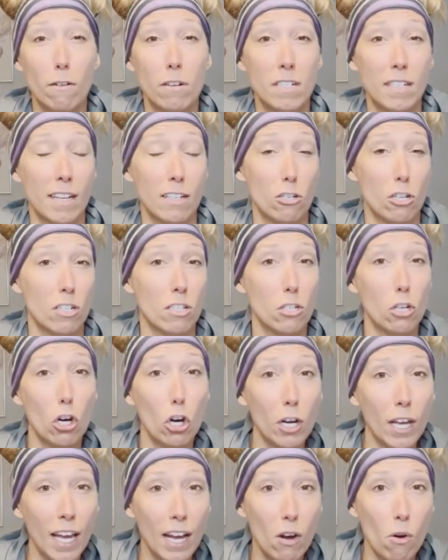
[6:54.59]
such as
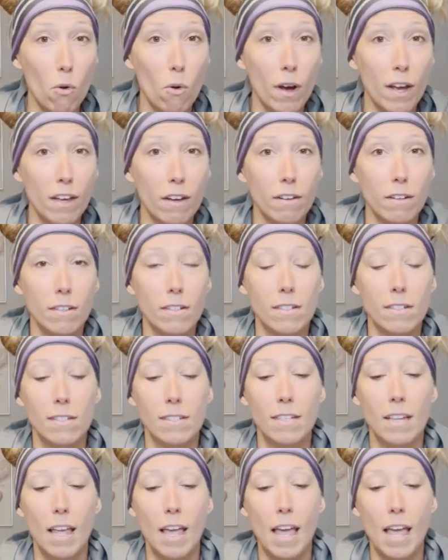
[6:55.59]
cooking oils,